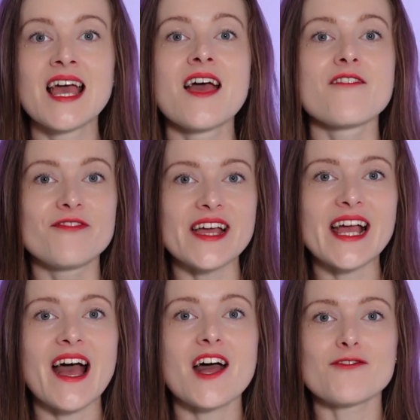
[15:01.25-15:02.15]

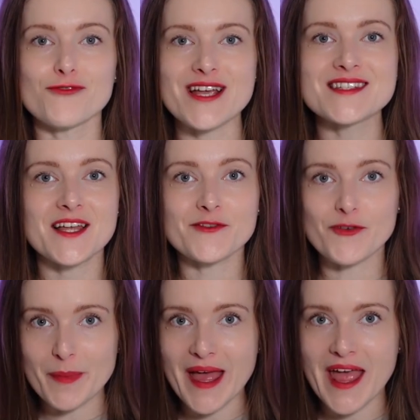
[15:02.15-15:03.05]
Vega Rest and
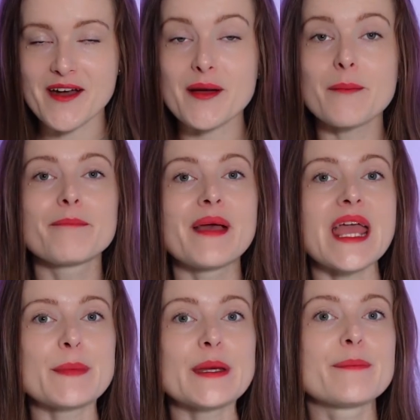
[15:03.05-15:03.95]
Repair
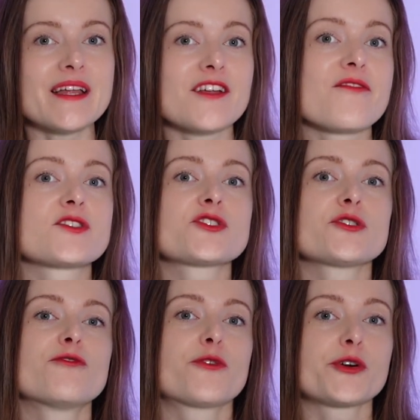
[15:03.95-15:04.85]
may be beneficial
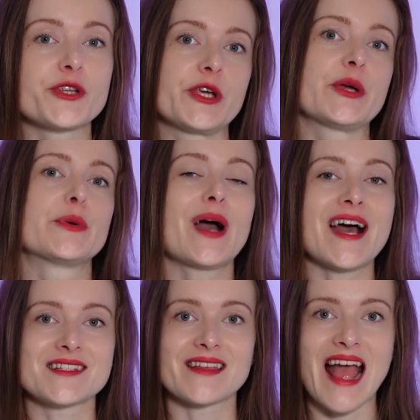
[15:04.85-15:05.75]
for you
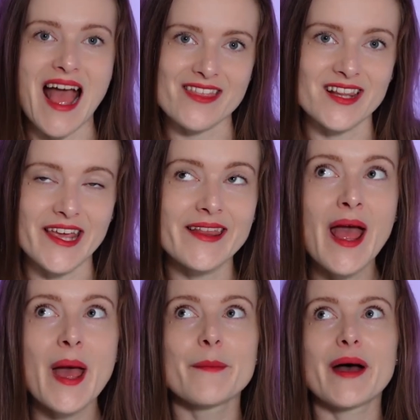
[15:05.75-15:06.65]
as an athlete,
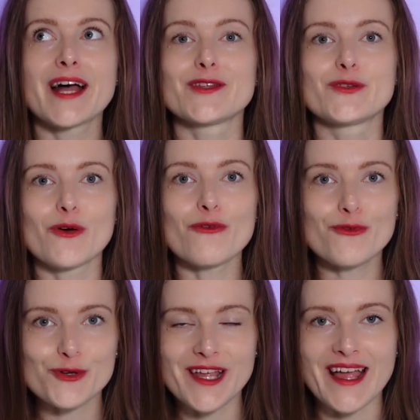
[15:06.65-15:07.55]
but don't
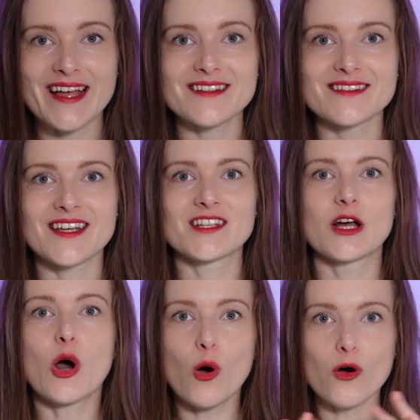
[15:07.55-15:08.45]
forget that the
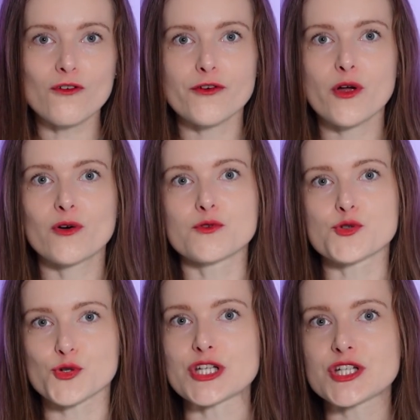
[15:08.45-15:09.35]
overall
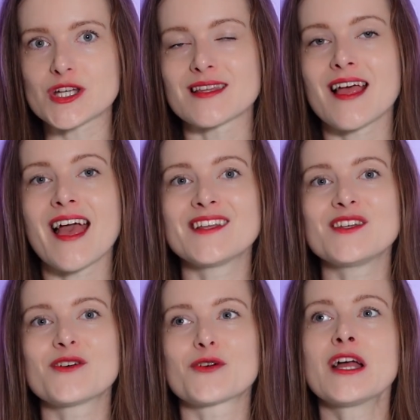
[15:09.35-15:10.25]
nutrition and
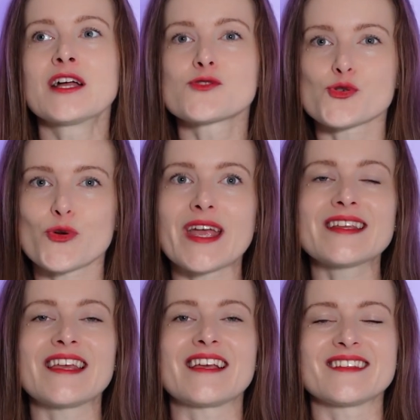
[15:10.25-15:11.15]
your
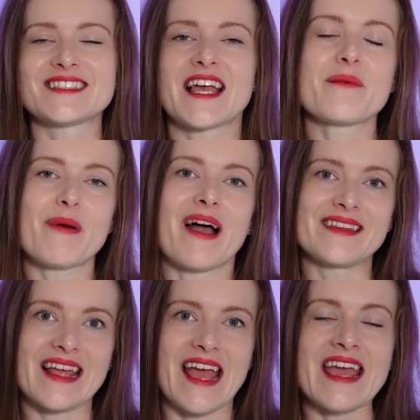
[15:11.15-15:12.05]
training day by
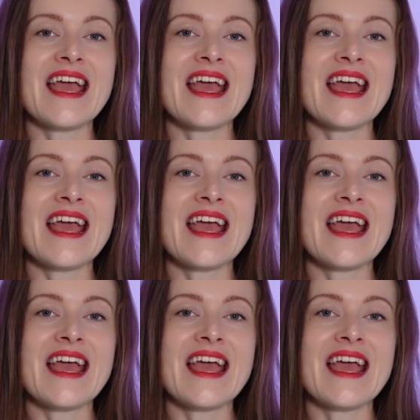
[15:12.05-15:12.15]
day